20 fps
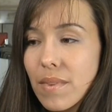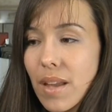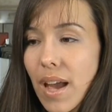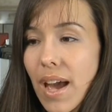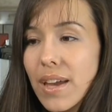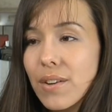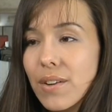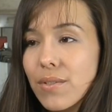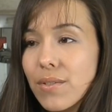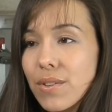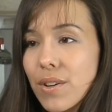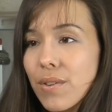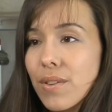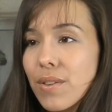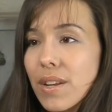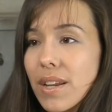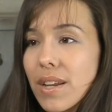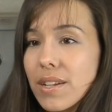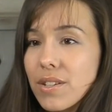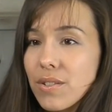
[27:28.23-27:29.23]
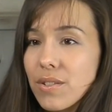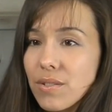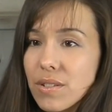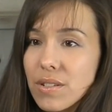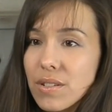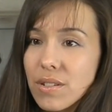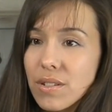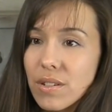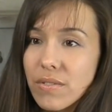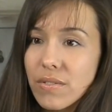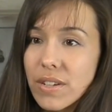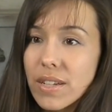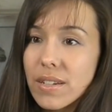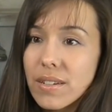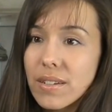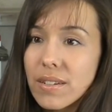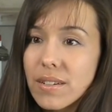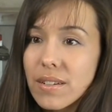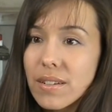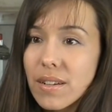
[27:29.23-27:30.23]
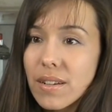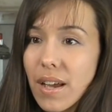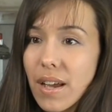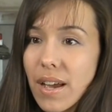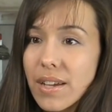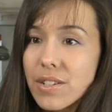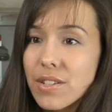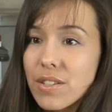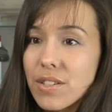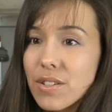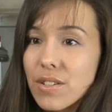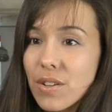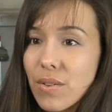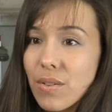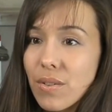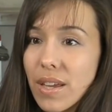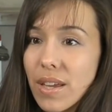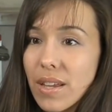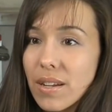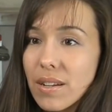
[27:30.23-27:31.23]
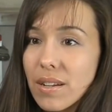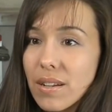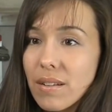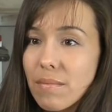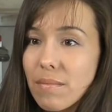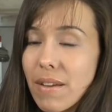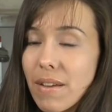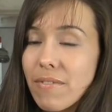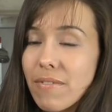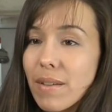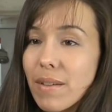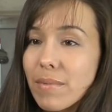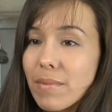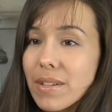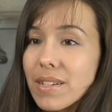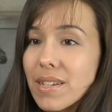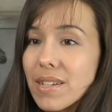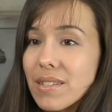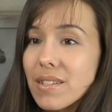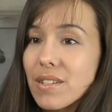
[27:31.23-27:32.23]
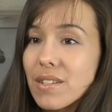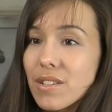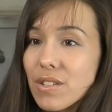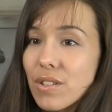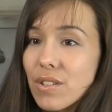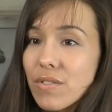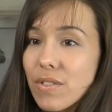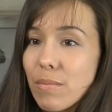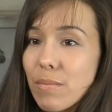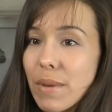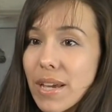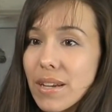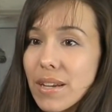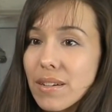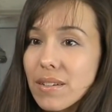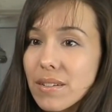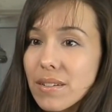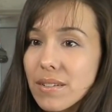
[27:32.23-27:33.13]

I don't know that I do deserve it. I just know that my family doesn't deserve the pain.